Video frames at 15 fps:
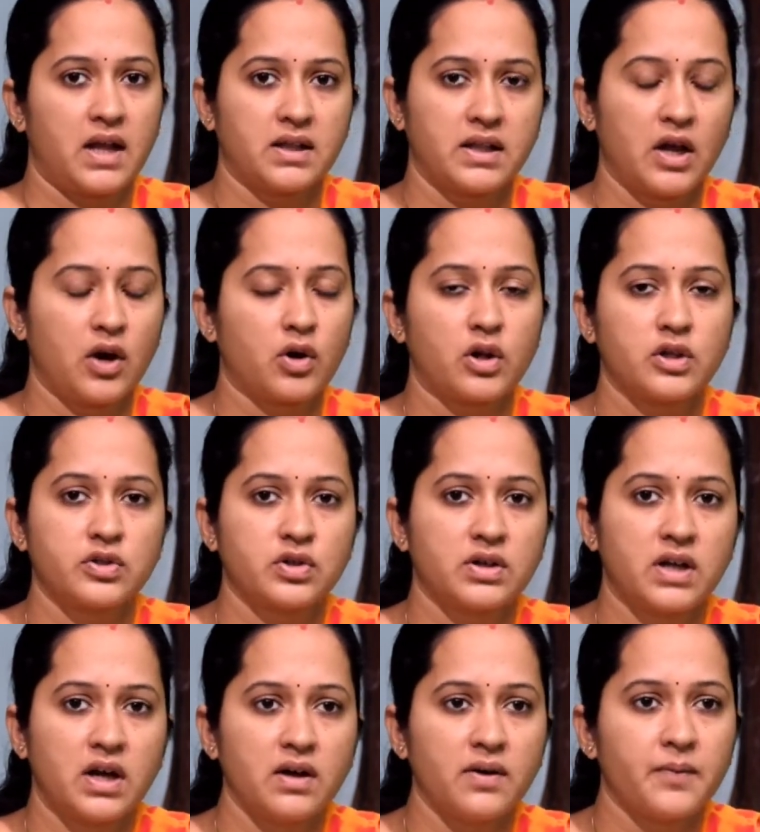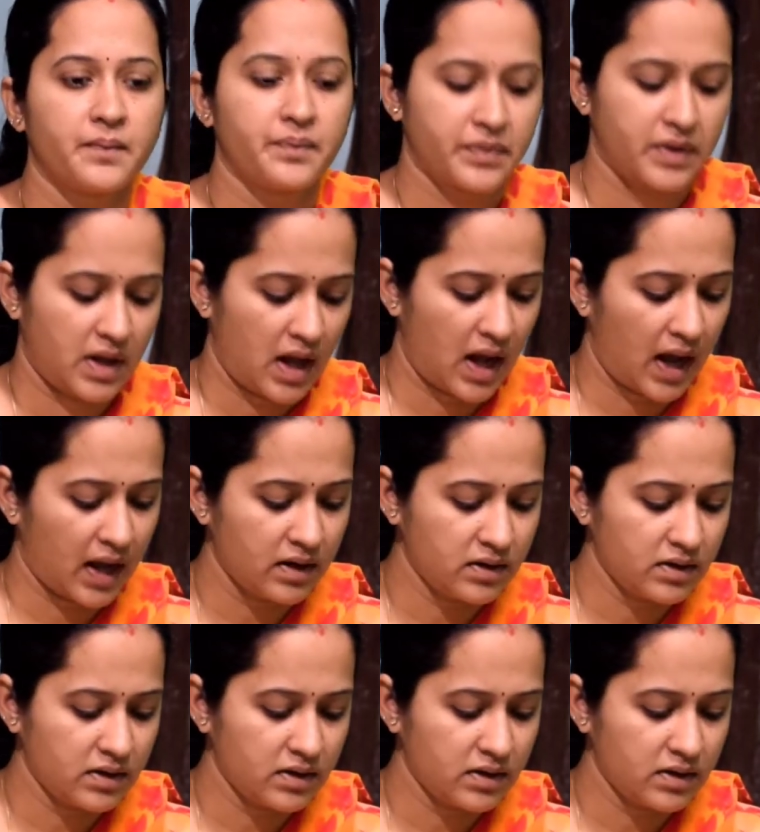They are also done, and